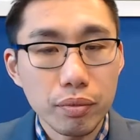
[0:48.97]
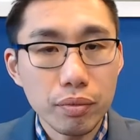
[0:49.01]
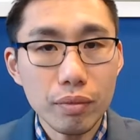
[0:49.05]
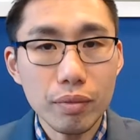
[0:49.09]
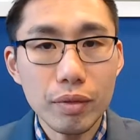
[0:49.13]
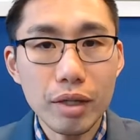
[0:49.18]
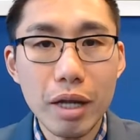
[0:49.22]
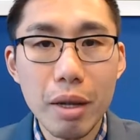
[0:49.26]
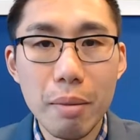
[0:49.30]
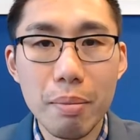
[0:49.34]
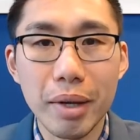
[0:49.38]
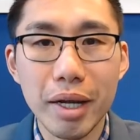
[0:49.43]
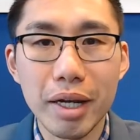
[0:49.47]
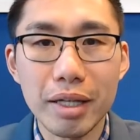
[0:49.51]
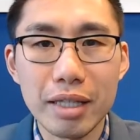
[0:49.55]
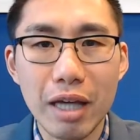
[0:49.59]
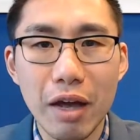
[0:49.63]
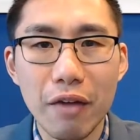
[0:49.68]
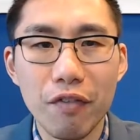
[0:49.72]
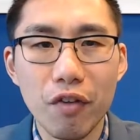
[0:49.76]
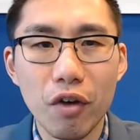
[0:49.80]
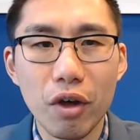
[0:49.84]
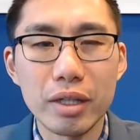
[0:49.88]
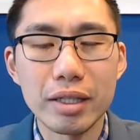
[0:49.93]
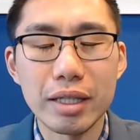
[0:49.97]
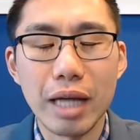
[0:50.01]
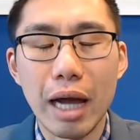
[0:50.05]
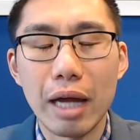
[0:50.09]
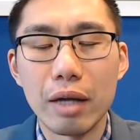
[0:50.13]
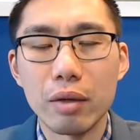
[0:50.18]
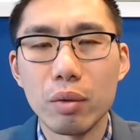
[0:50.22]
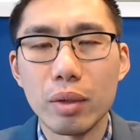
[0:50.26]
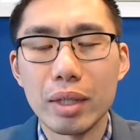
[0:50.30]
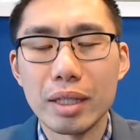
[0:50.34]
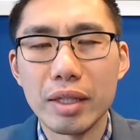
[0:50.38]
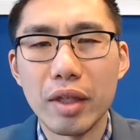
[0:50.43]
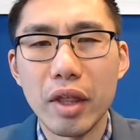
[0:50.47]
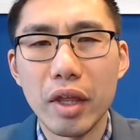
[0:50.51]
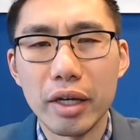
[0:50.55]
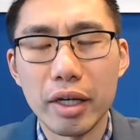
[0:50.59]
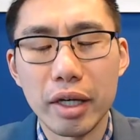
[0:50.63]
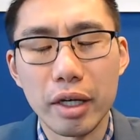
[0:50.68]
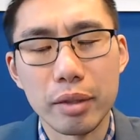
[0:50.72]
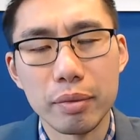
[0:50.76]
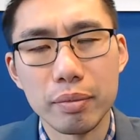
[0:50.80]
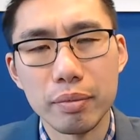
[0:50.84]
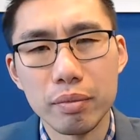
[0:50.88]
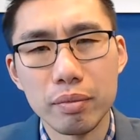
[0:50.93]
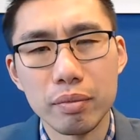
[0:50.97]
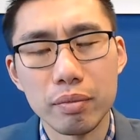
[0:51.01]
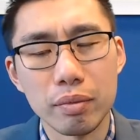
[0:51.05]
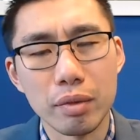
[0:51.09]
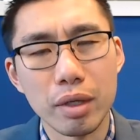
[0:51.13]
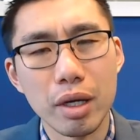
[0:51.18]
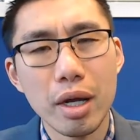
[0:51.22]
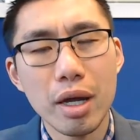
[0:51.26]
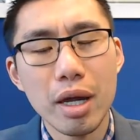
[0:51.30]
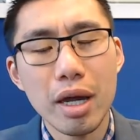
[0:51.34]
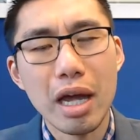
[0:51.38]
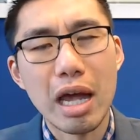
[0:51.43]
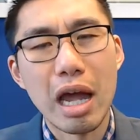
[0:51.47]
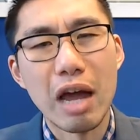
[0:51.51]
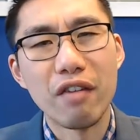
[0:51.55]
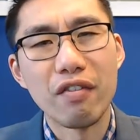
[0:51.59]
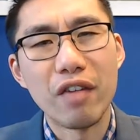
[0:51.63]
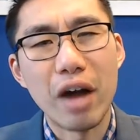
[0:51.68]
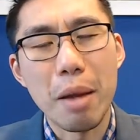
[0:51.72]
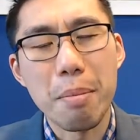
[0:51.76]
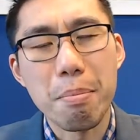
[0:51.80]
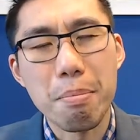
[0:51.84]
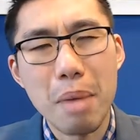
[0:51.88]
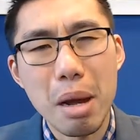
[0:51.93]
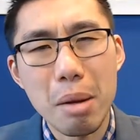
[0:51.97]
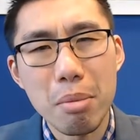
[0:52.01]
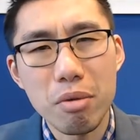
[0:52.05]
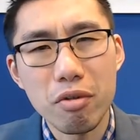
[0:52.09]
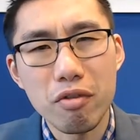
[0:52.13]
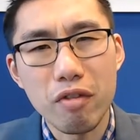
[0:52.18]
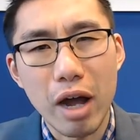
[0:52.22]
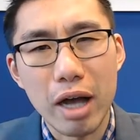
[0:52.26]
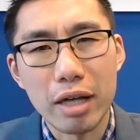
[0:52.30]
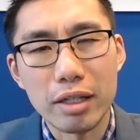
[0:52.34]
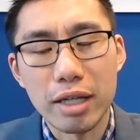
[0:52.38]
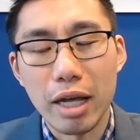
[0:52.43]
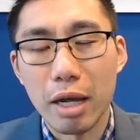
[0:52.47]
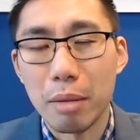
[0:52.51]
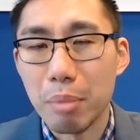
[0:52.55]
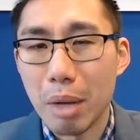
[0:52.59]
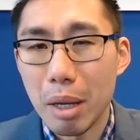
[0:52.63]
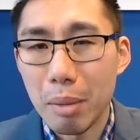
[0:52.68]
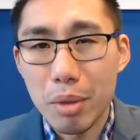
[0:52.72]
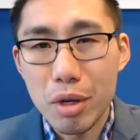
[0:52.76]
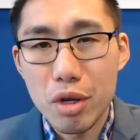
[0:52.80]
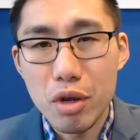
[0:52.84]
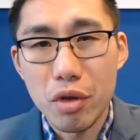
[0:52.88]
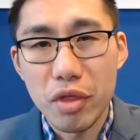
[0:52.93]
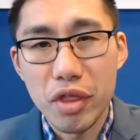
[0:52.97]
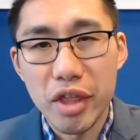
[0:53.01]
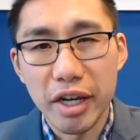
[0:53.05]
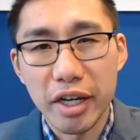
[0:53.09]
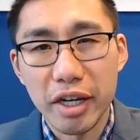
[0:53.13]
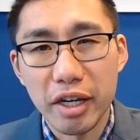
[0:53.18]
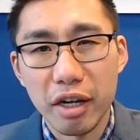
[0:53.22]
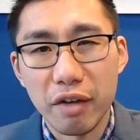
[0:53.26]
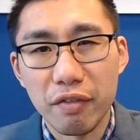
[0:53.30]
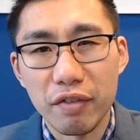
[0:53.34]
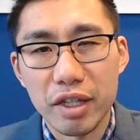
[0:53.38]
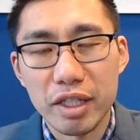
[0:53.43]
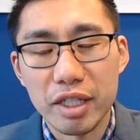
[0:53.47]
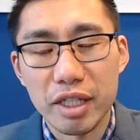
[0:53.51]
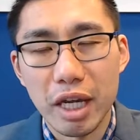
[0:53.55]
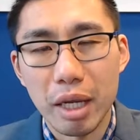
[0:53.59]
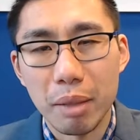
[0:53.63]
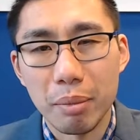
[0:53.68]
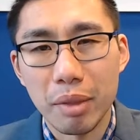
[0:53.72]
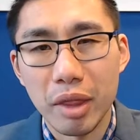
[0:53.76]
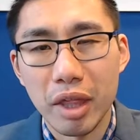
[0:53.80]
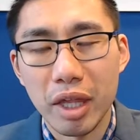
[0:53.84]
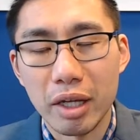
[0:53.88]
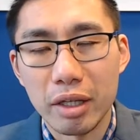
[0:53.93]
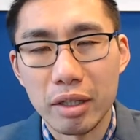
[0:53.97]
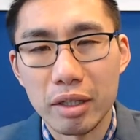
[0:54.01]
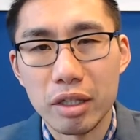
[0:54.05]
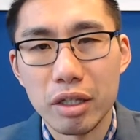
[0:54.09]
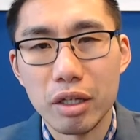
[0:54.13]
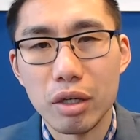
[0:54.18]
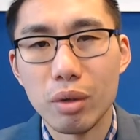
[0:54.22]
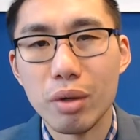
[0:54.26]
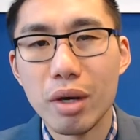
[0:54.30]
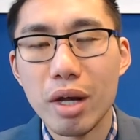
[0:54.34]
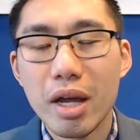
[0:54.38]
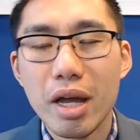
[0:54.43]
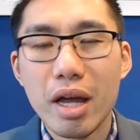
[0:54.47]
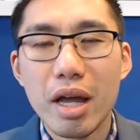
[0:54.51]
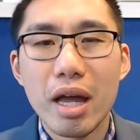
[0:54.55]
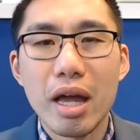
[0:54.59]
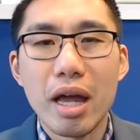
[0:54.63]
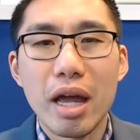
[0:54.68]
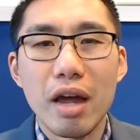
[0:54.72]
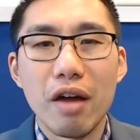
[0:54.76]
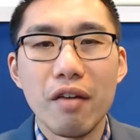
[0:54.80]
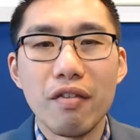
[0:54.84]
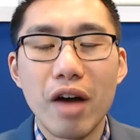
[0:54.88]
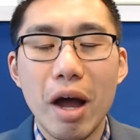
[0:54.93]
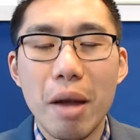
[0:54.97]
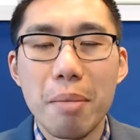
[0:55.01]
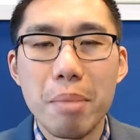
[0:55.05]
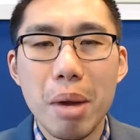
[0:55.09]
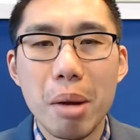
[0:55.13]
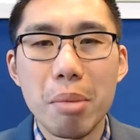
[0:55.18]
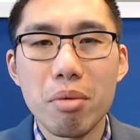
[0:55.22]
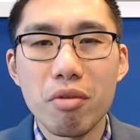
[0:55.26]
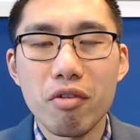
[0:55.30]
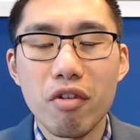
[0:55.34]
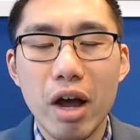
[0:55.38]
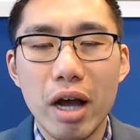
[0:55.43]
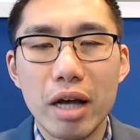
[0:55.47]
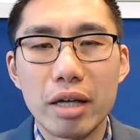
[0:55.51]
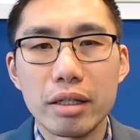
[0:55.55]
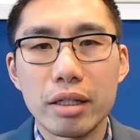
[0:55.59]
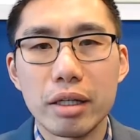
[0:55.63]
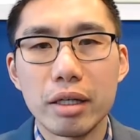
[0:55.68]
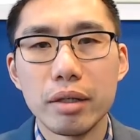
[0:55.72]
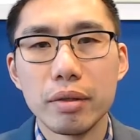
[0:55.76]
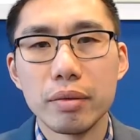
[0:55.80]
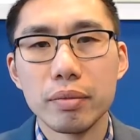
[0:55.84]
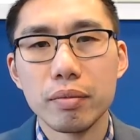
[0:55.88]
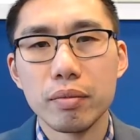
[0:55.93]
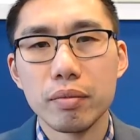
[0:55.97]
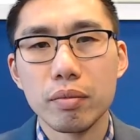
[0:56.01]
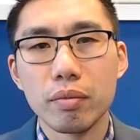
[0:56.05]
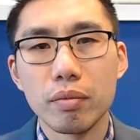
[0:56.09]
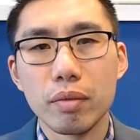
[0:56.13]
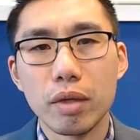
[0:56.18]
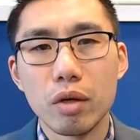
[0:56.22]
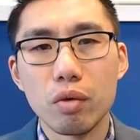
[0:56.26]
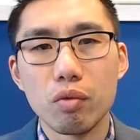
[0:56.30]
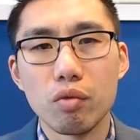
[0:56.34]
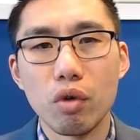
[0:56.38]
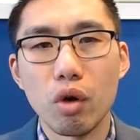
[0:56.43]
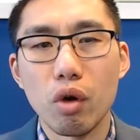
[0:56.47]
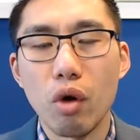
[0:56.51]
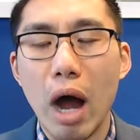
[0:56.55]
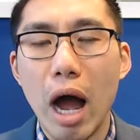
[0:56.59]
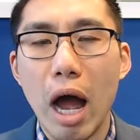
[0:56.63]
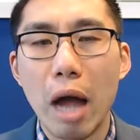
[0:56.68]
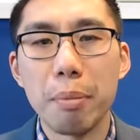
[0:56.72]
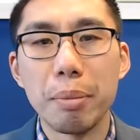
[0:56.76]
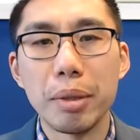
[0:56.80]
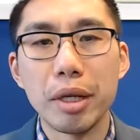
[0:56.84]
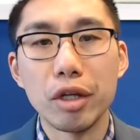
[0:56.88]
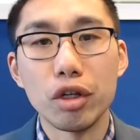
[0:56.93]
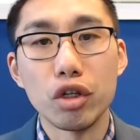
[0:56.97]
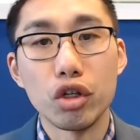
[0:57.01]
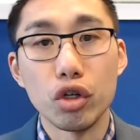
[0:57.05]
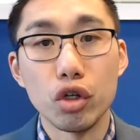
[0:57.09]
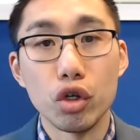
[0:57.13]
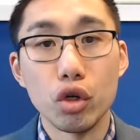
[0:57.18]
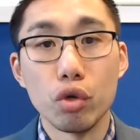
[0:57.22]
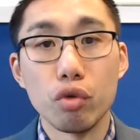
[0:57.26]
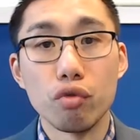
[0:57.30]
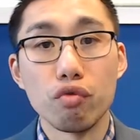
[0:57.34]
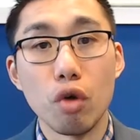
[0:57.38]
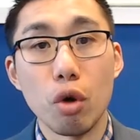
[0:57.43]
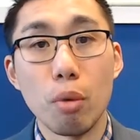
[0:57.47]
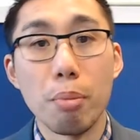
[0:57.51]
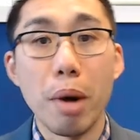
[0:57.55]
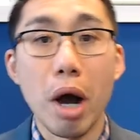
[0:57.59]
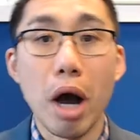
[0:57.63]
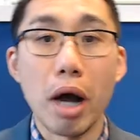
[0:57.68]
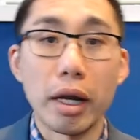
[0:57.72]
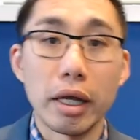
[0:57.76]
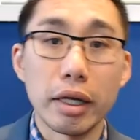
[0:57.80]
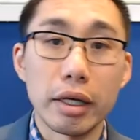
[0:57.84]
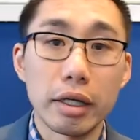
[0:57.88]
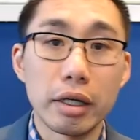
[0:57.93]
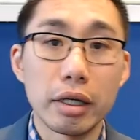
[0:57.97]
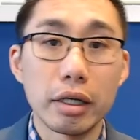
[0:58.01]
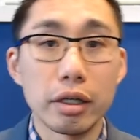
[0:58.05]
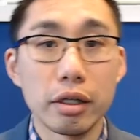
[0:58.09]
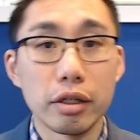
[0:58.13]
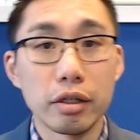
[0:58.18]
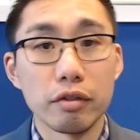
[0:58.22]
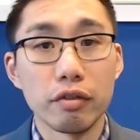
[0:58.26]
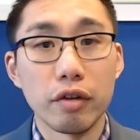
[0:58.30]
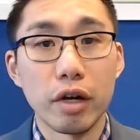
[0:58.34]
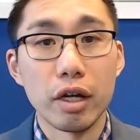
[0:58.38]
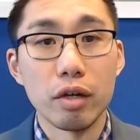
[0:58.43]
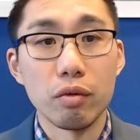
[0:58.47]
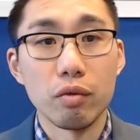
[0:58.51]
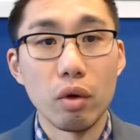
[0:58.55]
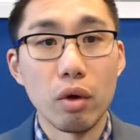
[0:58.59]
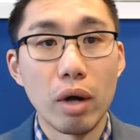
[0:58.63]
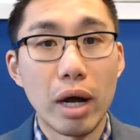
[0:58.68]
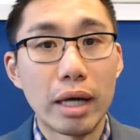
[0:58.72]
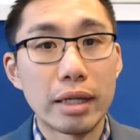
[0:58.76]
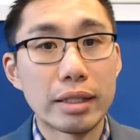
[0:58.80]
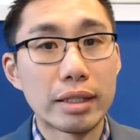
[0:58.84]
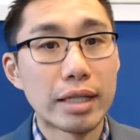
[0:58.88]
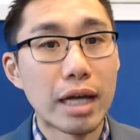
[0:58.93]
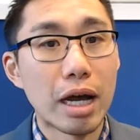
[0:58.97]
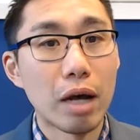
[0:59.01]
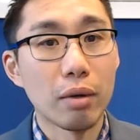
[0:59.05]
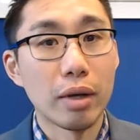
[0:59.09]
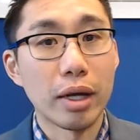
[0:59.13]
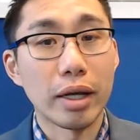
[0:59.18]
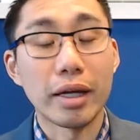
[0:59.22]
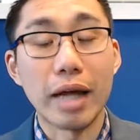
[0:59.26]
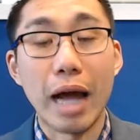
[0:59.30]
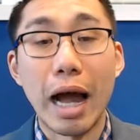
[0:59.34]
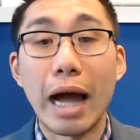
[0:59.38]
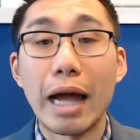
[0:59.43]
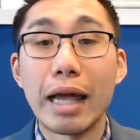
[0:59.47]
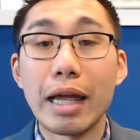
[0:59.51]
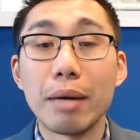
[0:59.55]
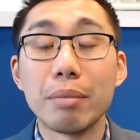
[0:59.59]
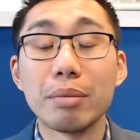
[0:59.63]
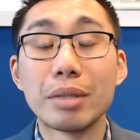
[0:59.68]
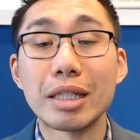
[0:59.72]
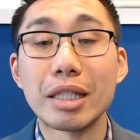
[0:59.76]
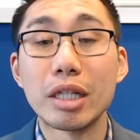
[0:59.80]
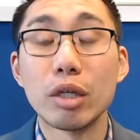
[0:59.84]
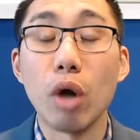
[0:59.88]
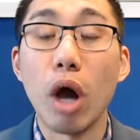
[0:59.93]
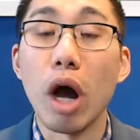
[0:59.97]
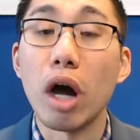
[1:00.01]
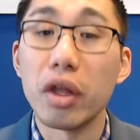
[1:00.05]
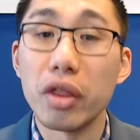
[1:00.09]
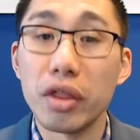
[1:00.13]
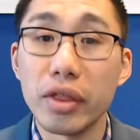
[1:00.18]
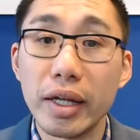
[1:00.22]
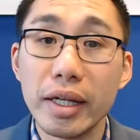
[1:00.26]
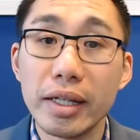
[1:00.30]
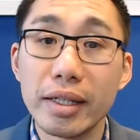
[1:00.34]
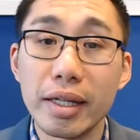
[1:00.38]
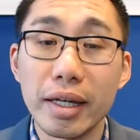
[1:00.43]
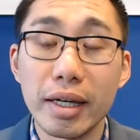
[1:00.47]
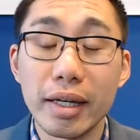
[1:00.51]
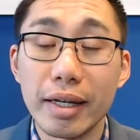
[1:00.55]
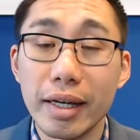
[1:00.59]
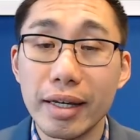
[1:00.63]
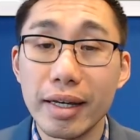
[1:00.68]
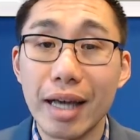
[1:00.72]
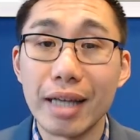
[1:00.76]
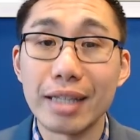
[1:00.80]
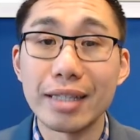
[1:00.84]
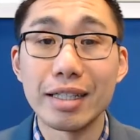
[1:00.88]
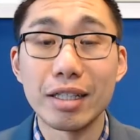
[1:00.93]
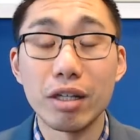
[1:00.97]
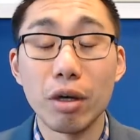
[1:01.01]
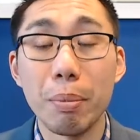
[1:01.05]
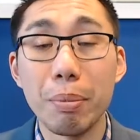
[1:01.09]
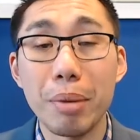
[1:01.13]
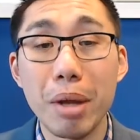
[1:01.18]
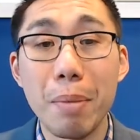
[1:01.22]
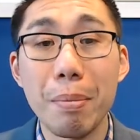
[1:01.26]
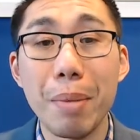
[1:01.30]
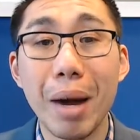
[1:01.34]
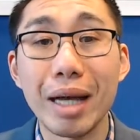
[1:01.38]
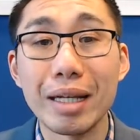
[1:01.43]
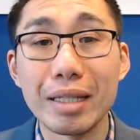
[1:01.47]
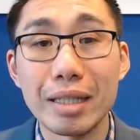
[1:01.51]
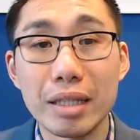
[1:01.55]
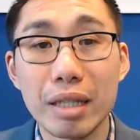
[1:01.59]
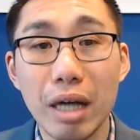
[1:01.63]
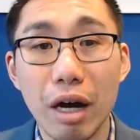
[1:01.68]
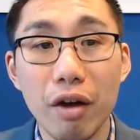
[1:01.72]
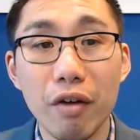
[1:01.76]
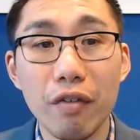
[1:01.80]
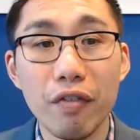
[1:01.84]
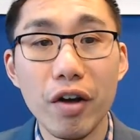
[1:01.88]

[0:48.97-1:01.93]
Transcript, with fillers: Because at first I was thinking, hmm, if I memorize it, and maybe you're thinking of the same thing too, if I memorize it, will I be too robotic, right? Will I sound like I am still authentic? Can I still be myself?